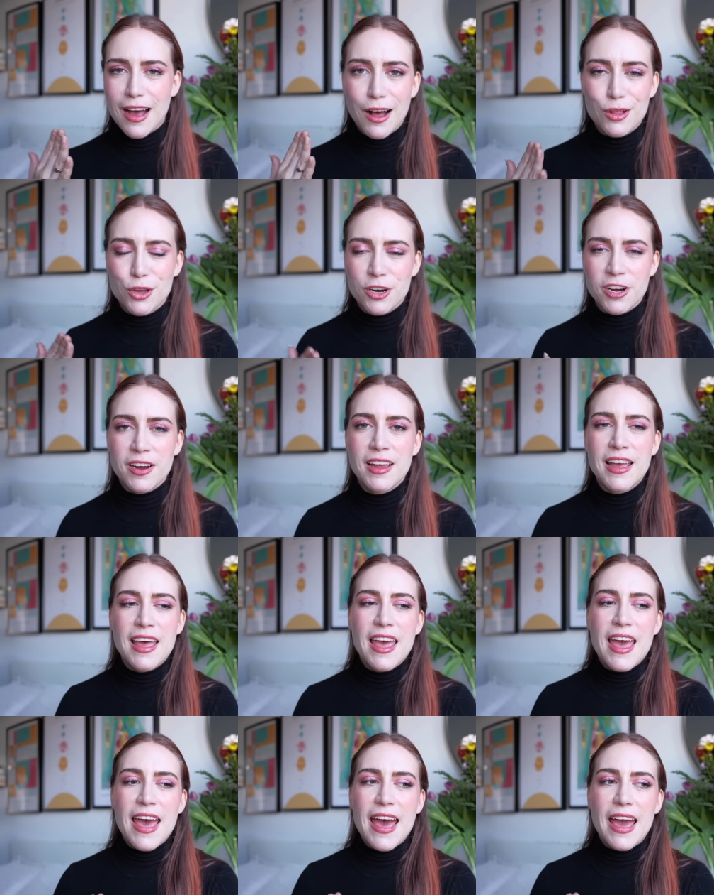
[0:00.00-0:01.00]
color,
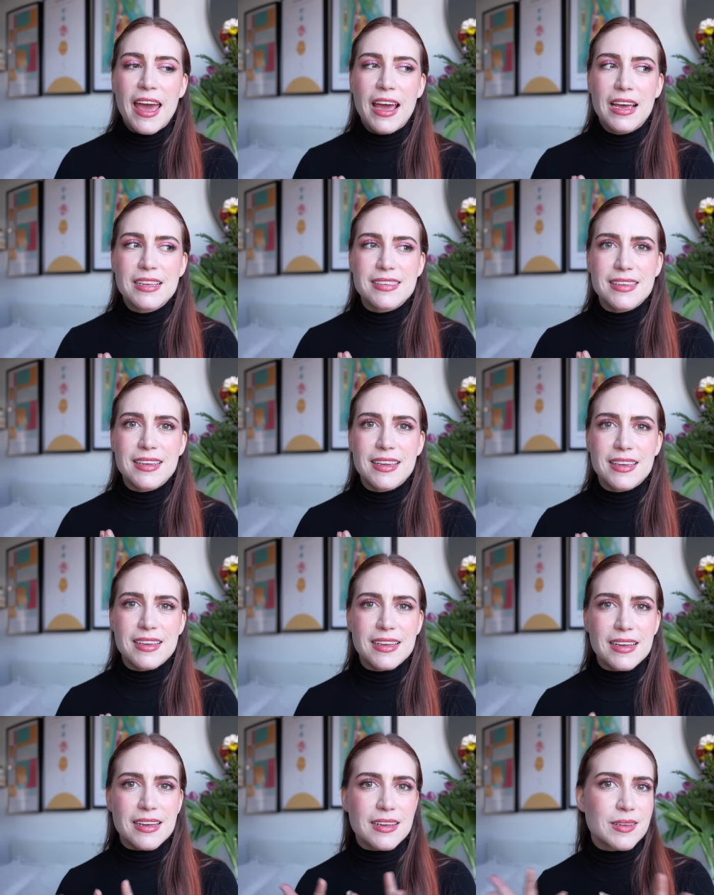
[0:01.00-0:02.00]
is like
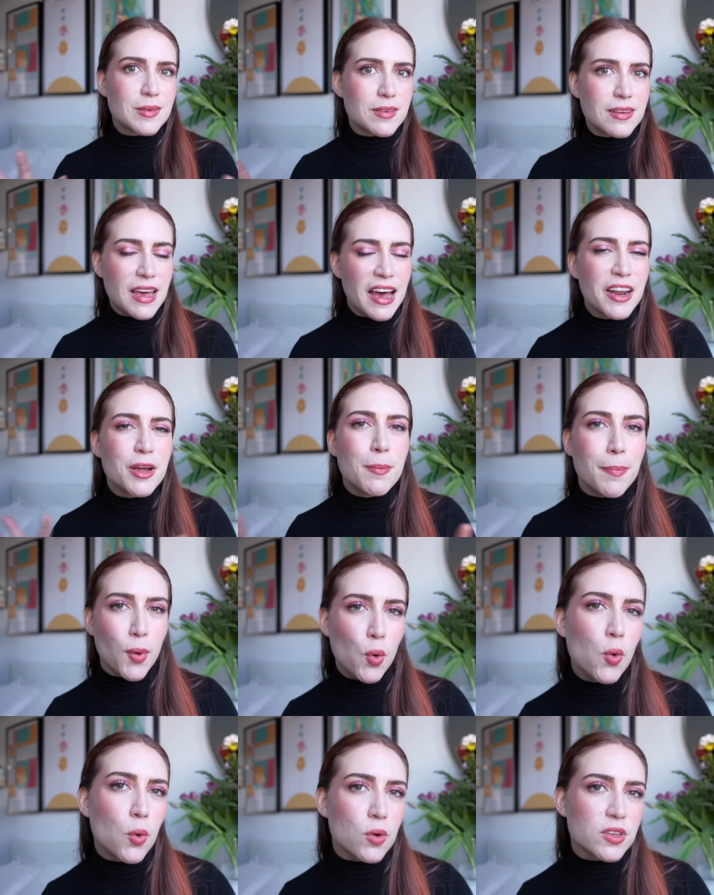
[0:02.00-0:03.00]
kind of
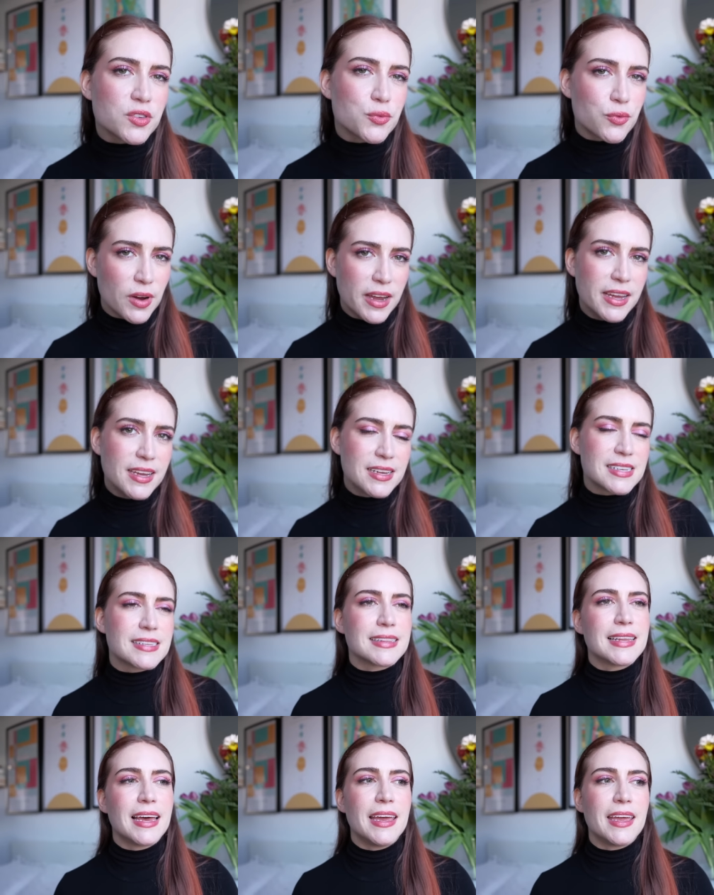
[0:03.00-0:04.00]
bold, right?
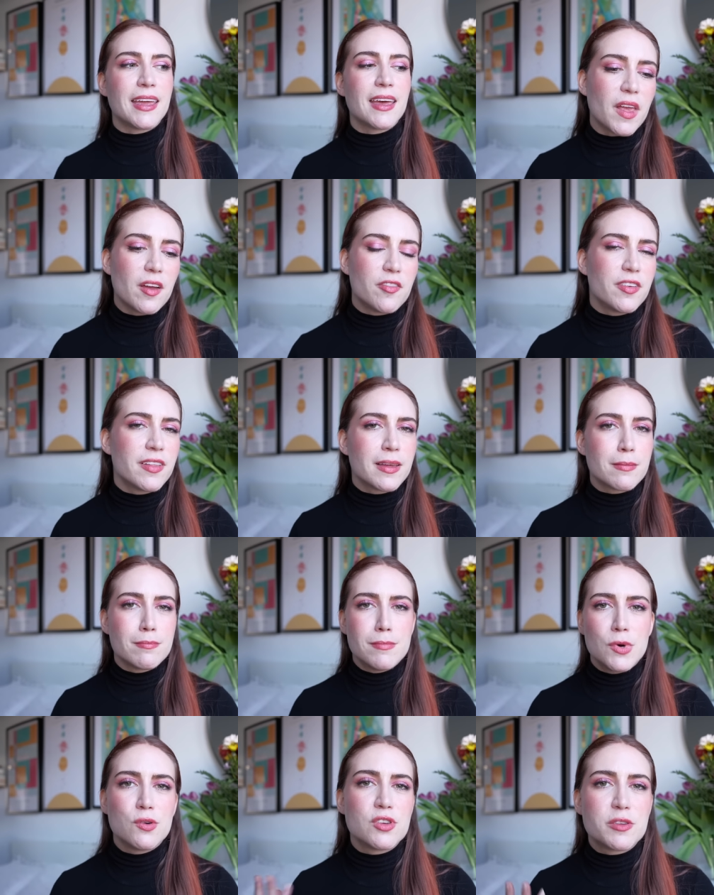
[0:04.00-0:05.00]
Like, I feel like
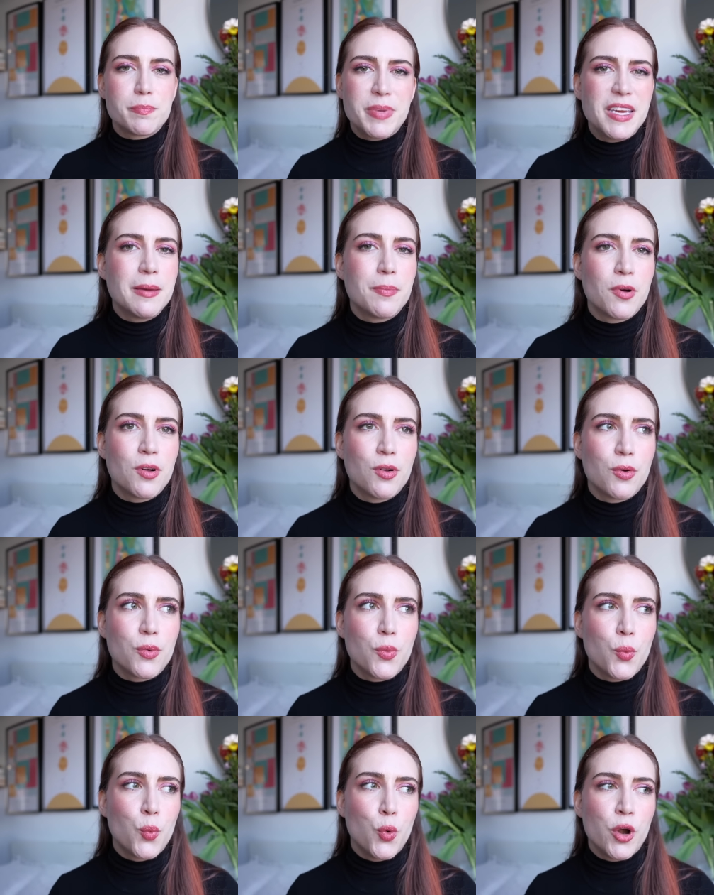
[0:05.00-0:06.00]
most people
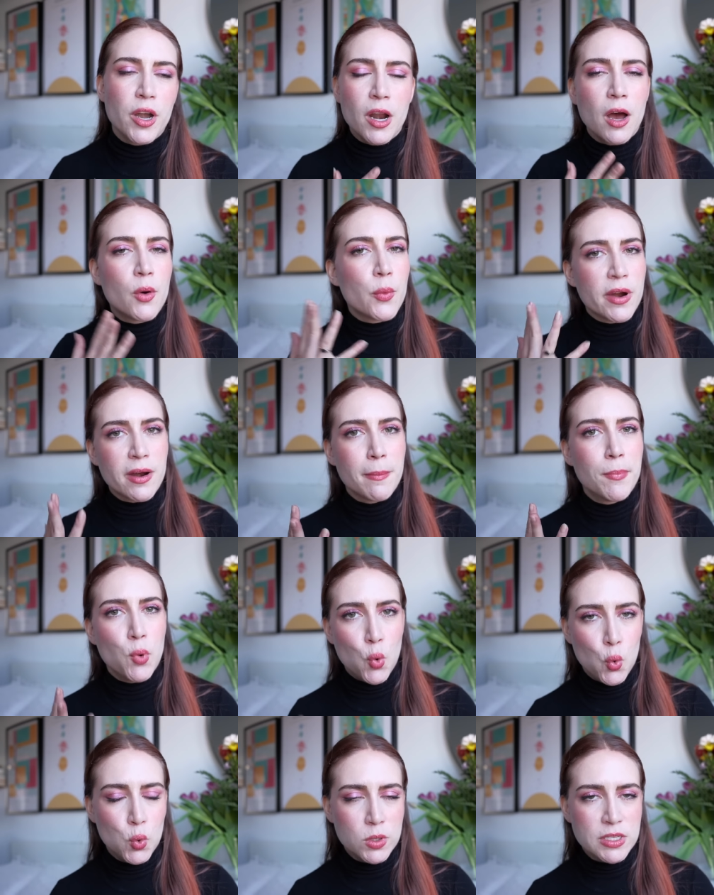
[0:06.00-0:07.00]
would not wear a
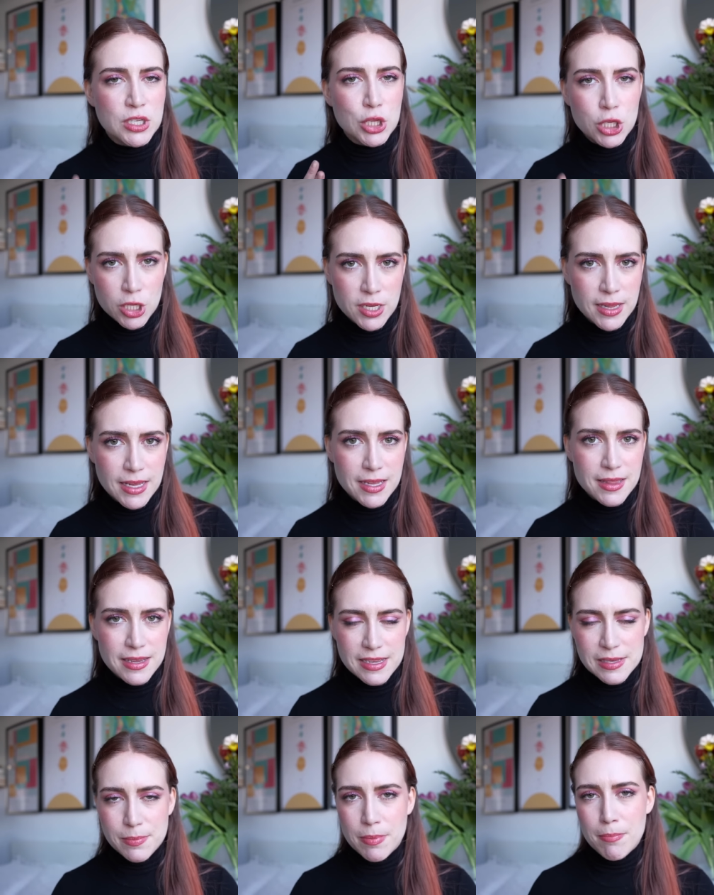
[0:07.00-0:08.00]
bold look like
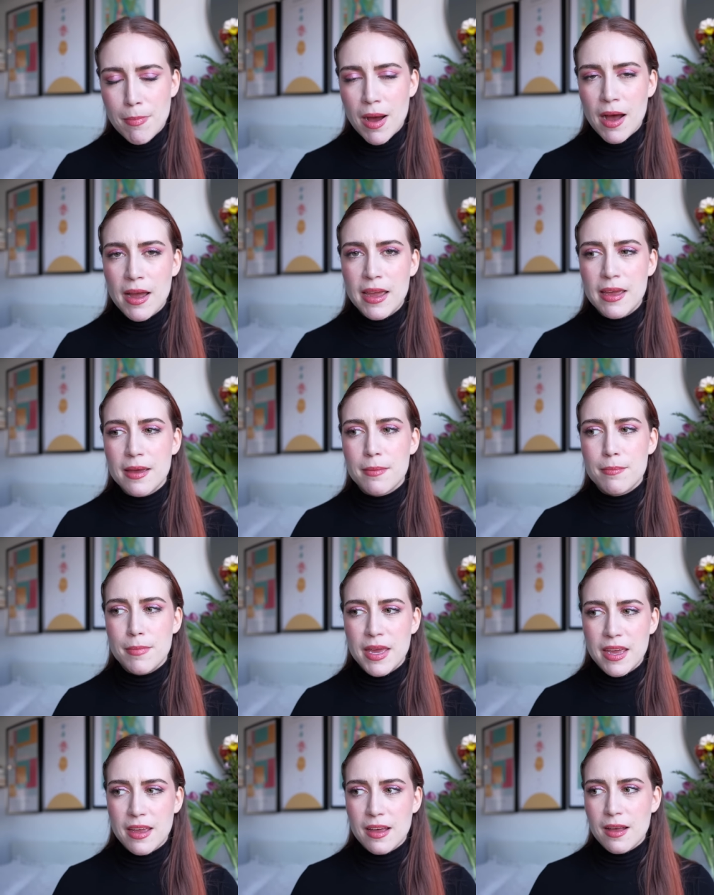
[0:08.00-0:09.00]
this. My
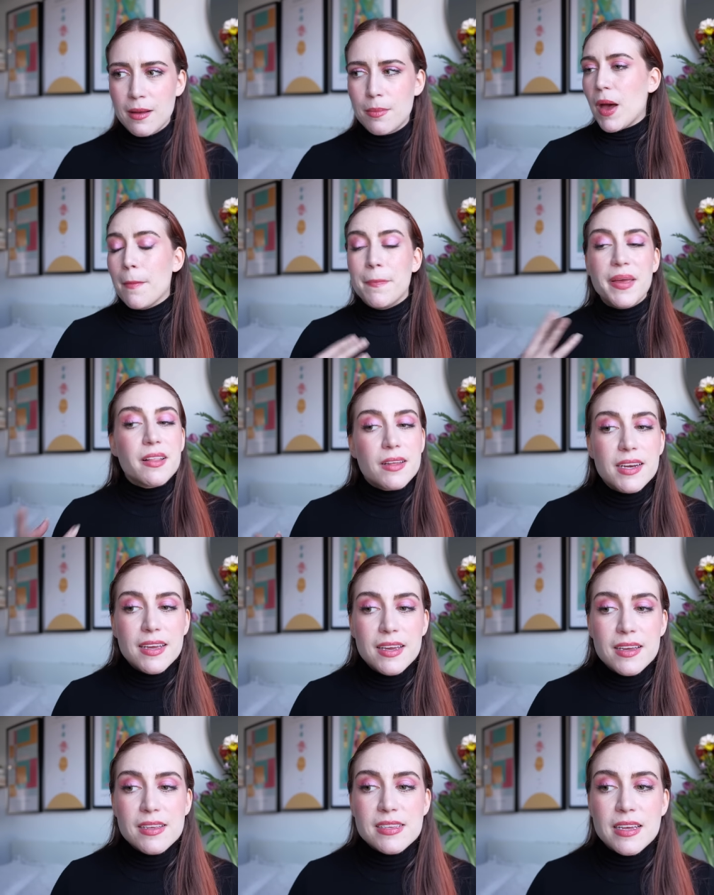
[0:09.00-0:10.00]
makeup
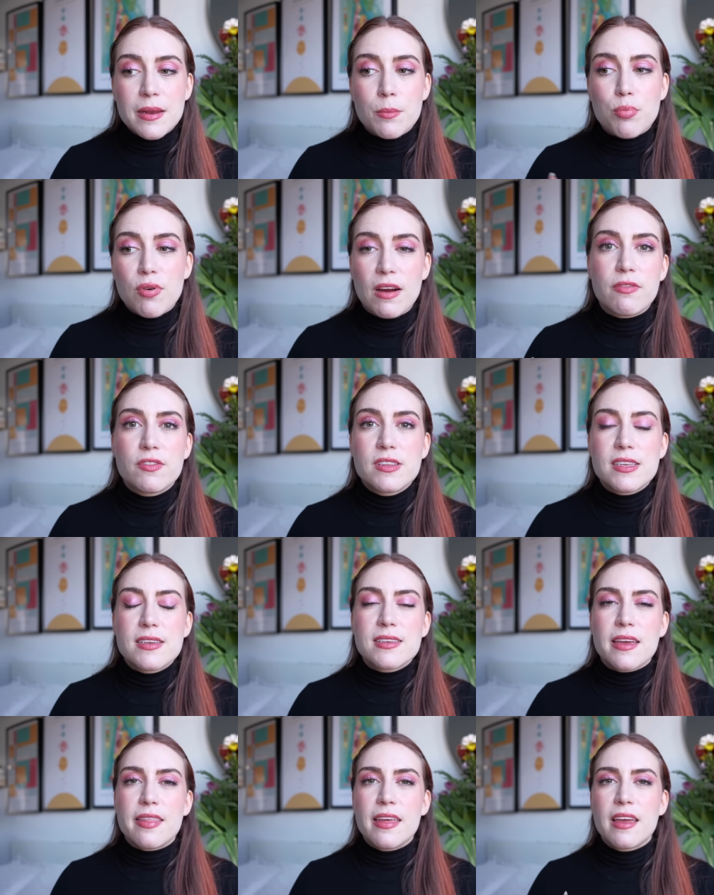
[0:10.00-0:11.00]
abilities and preferences,
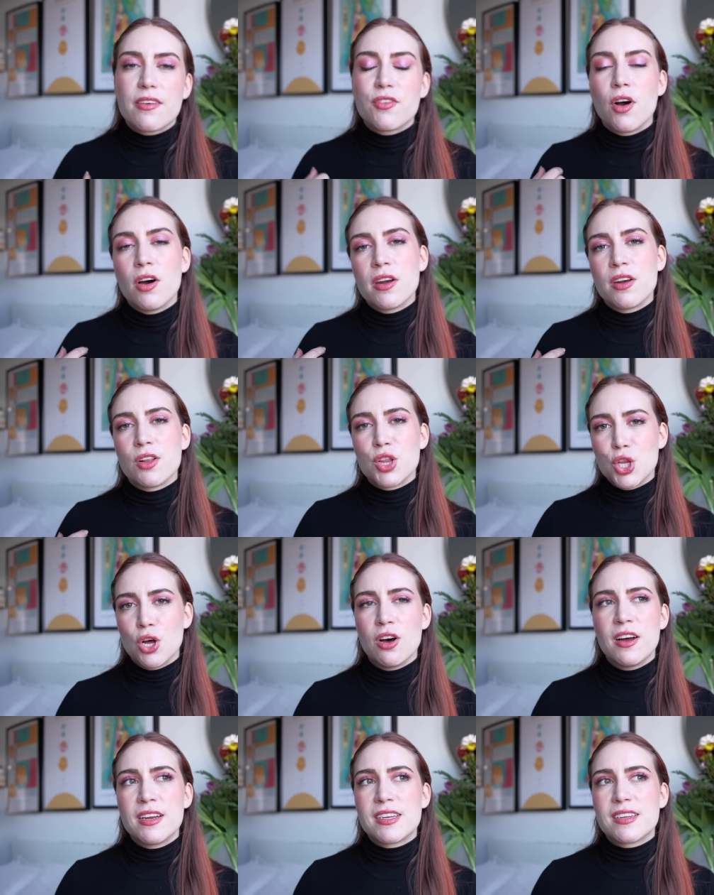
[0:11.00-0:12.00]
I think, have gotten a
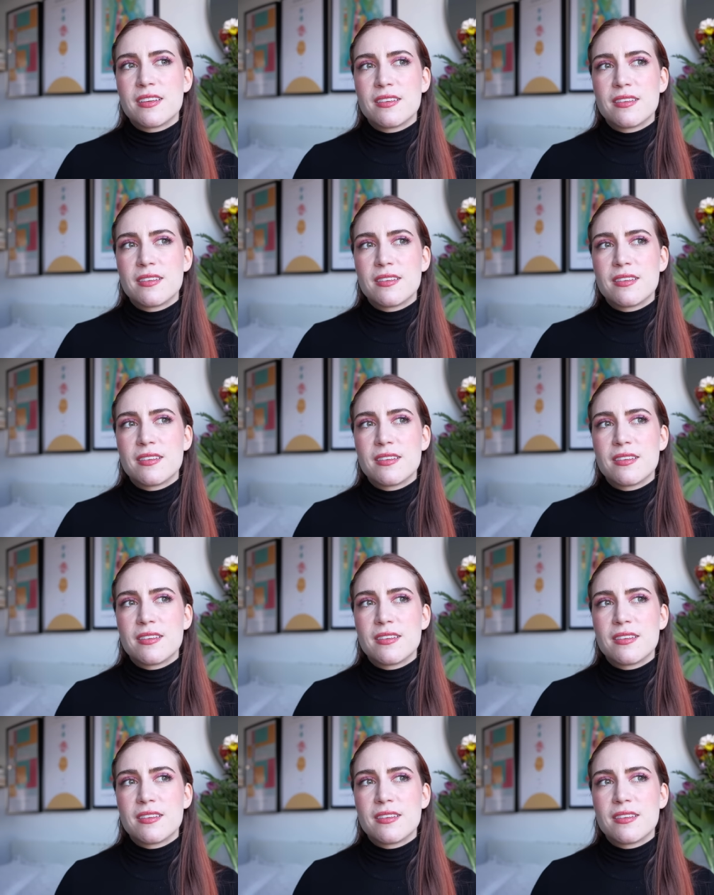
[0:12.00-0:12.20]
lot